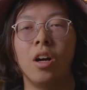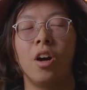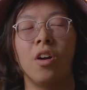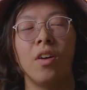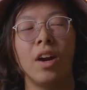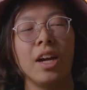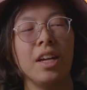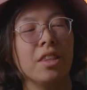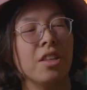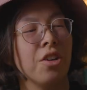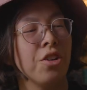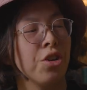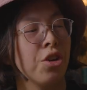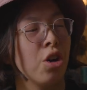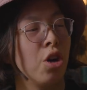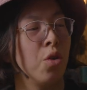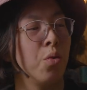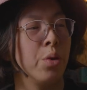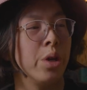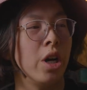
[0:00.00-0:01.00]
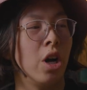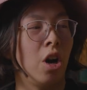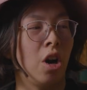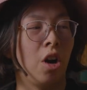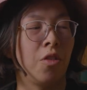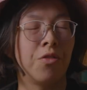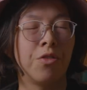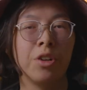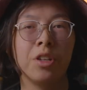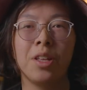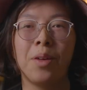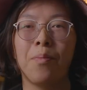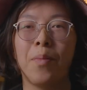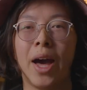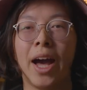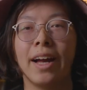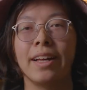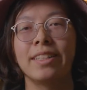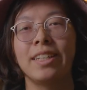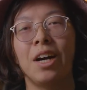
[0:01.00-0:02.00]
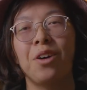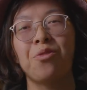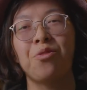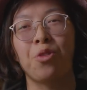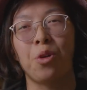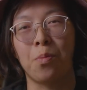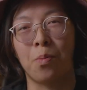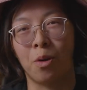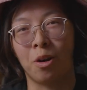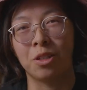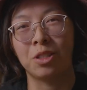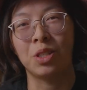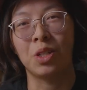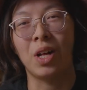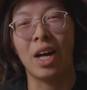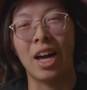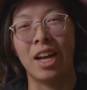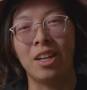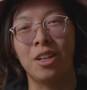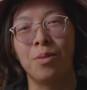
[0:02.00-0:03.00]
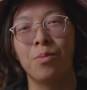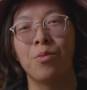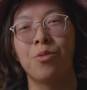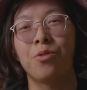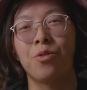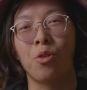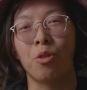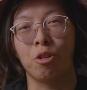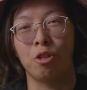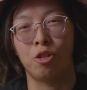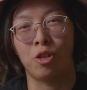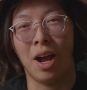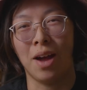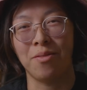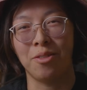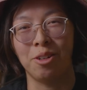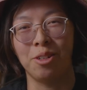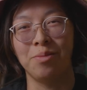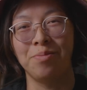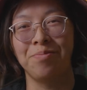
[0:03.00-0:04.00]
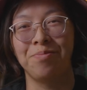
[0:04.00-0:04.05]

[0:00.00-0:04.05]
All right, there you go. We are fully packed out for a personal item for travel.